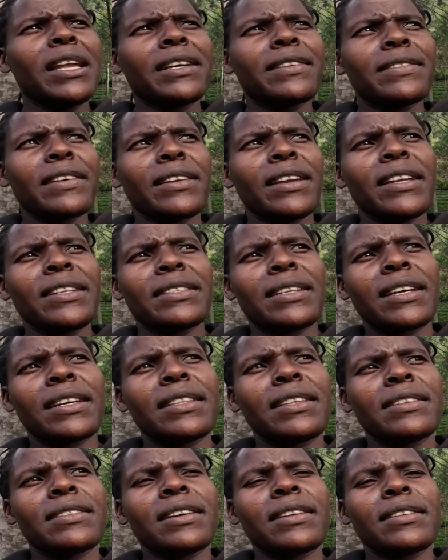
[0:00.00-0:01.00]
like silent
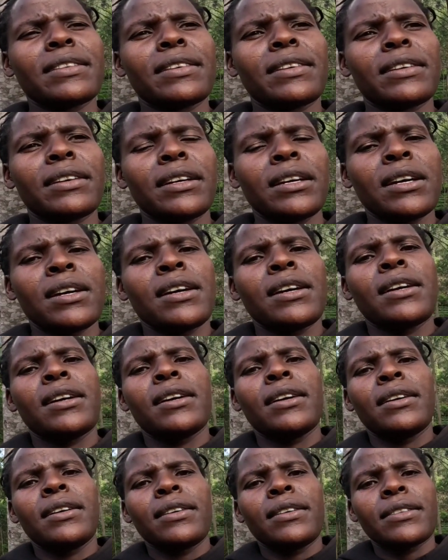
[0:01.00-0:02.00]
like this and uh,
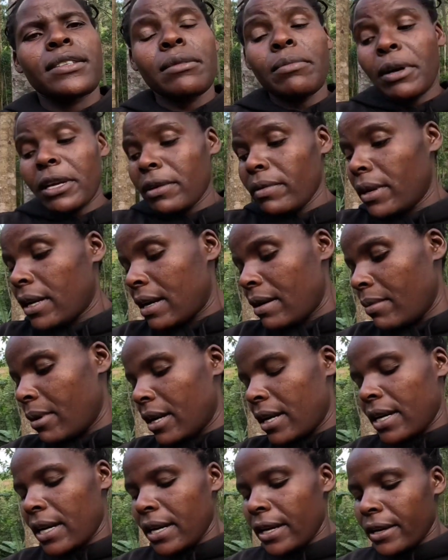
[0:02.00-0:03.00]
someone will come
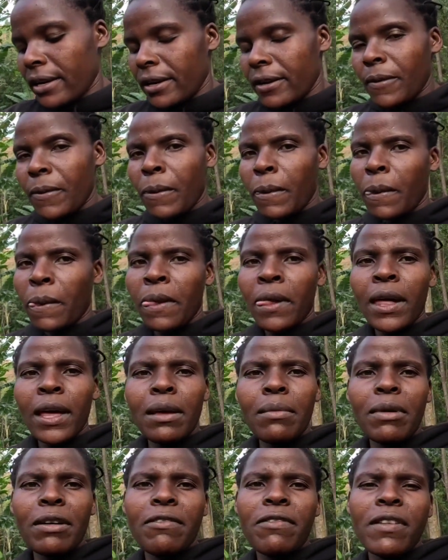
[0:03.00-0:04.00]
and like
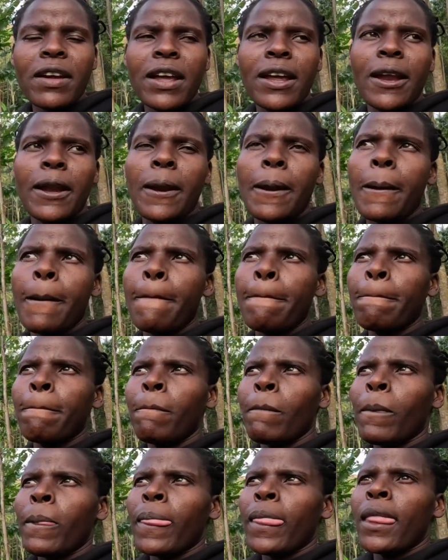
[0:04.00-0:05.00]
hey my friend
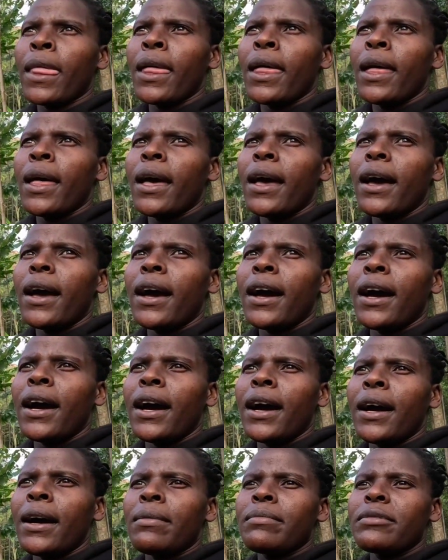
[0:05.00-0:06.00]

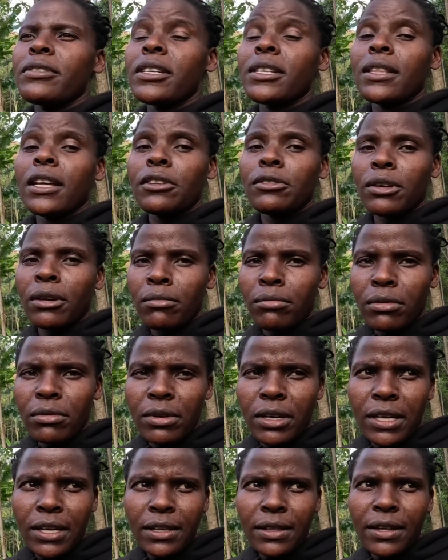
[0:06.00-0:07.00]
um, saying that you are
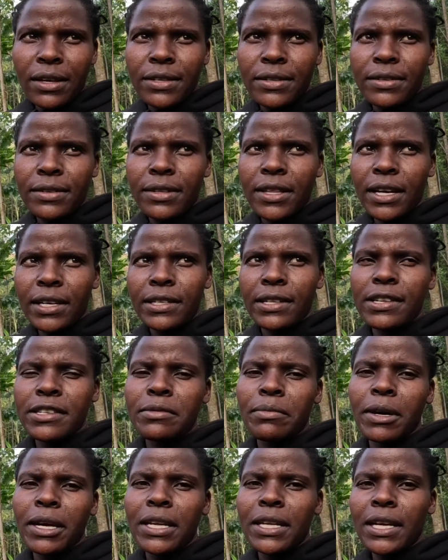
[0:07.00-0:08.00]
building, let's take
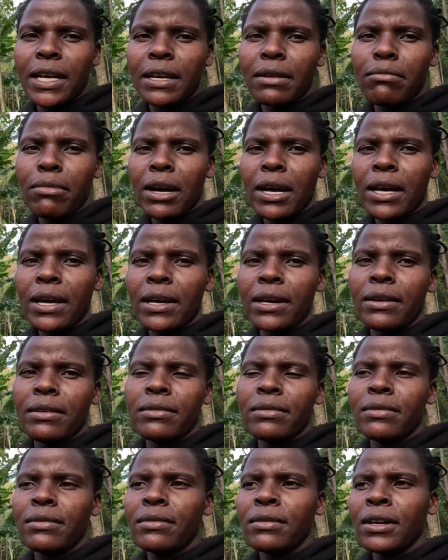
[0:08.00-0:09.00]
this money and buy
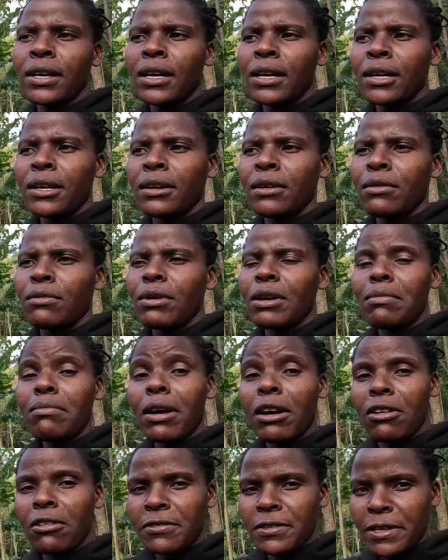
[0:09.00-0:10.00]
one
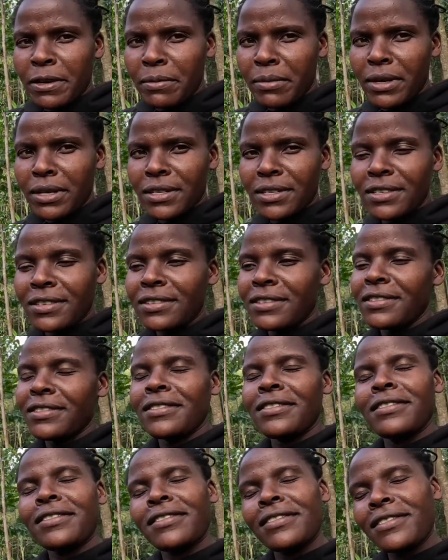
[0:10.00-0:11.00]
bag of cement.
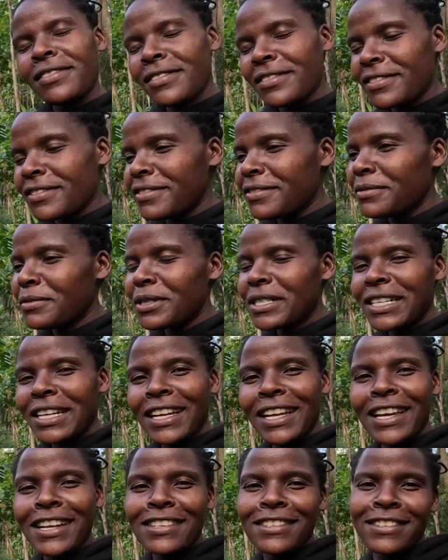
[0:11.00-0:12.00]
What
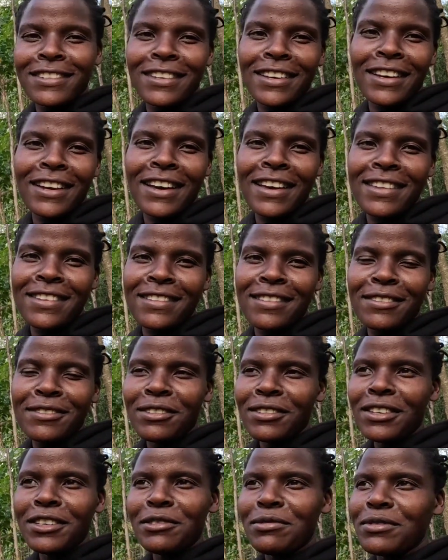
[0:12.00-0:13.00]
can I else say, guys?
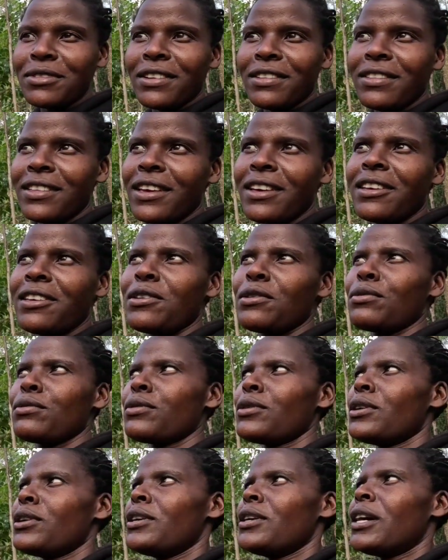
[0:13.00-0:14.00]
It's only to say thank you
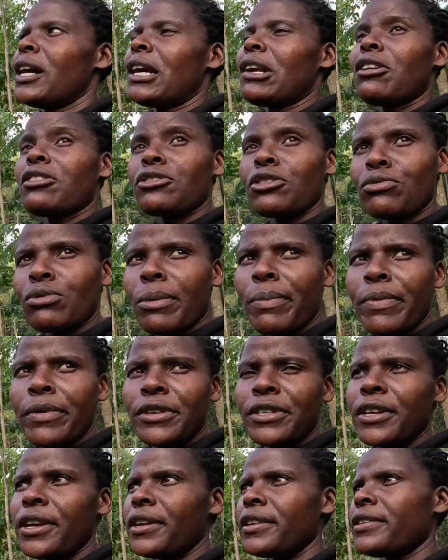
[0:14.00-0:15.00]
and also to
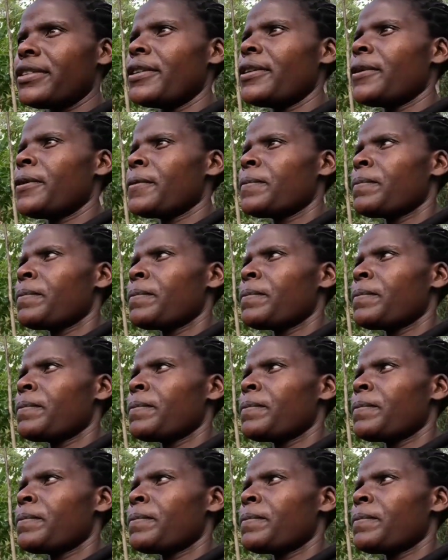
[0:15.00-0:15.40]
appreciate.